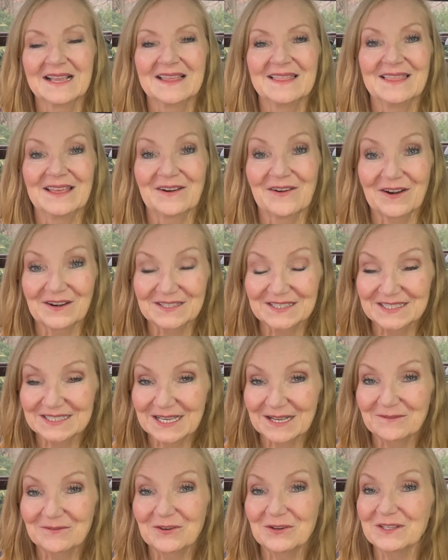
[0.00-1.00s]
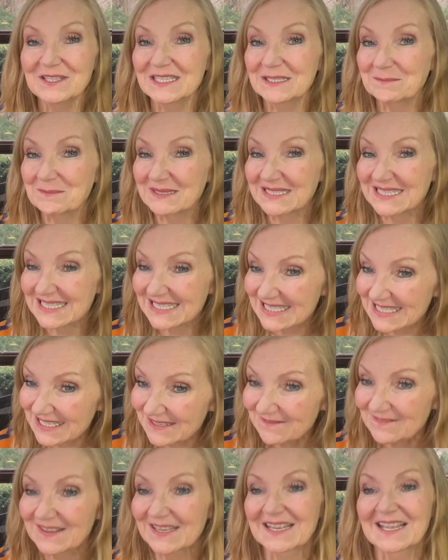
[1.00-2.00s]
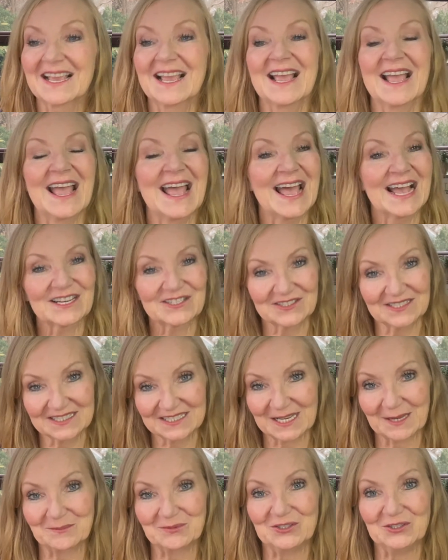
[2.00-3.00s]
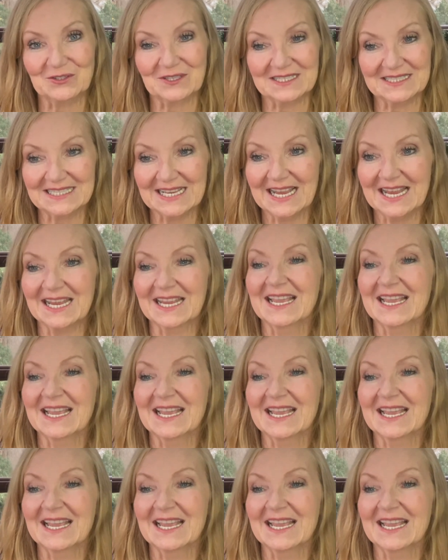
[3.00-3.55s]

There are several specific action steps you can take